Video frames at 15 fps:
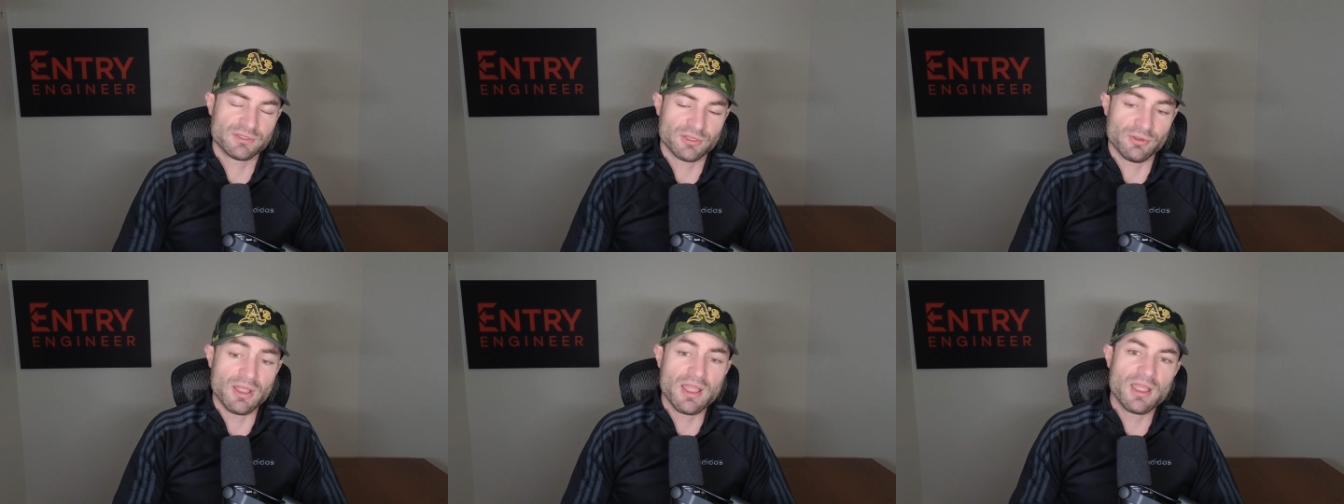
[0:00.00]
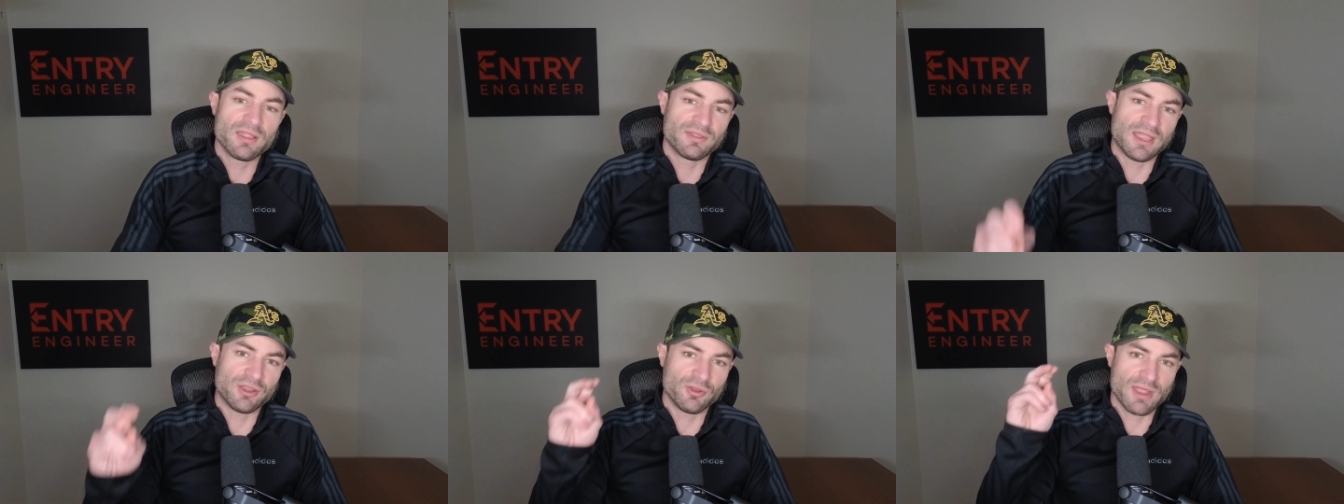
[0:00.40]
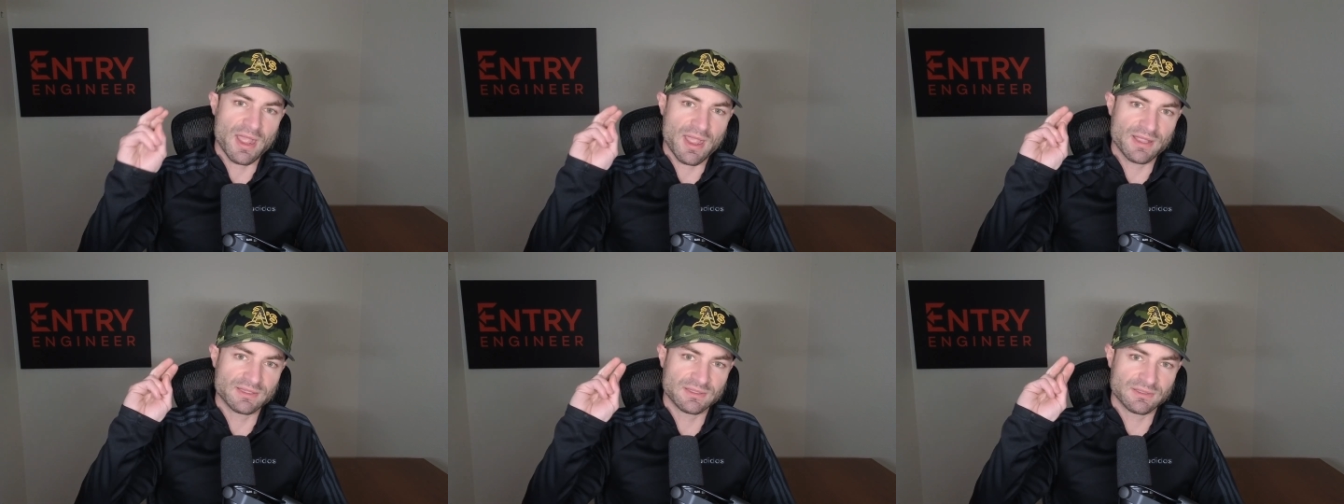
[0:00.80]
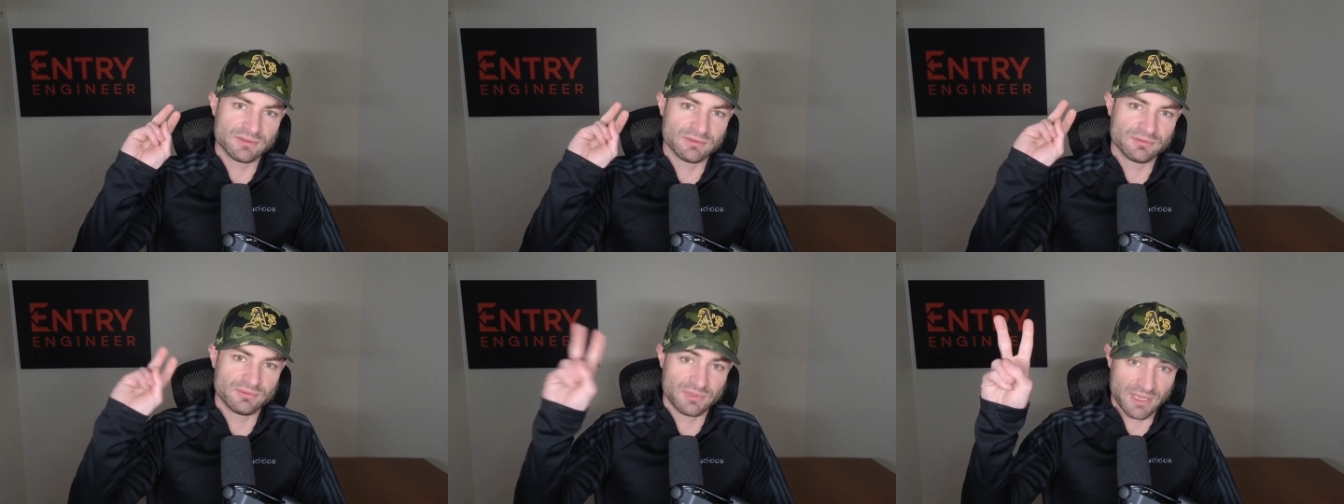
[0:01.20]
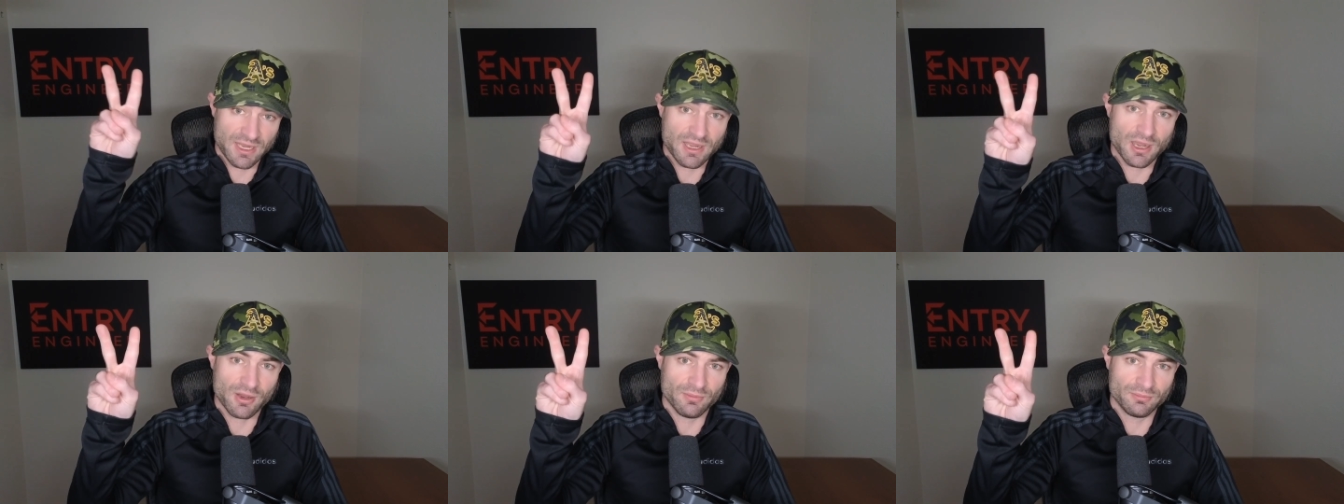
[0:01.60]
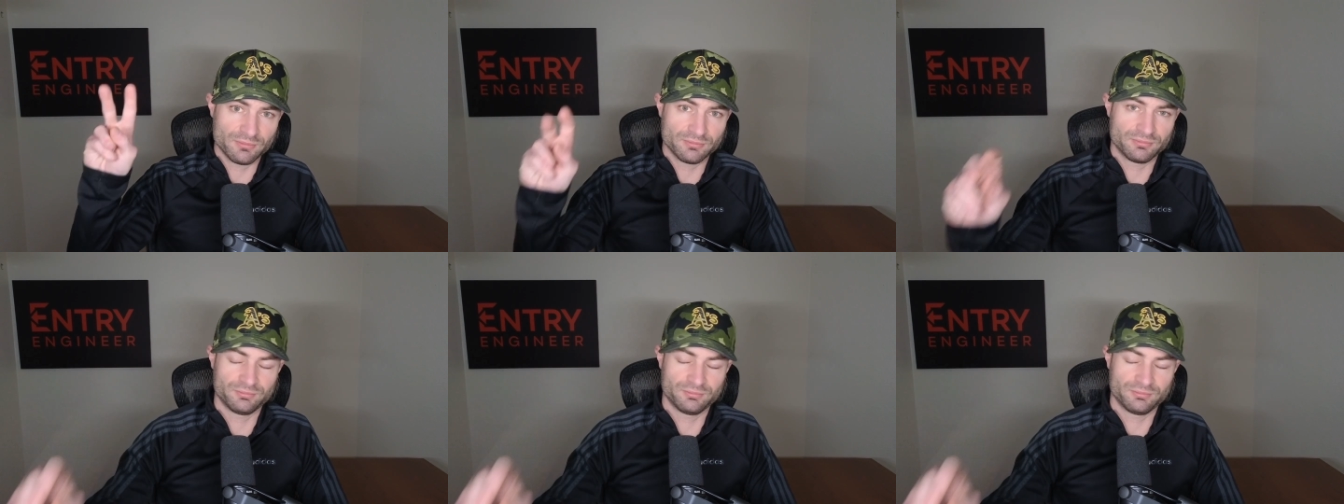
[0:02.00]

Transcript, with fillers: So thank you guys. Take care.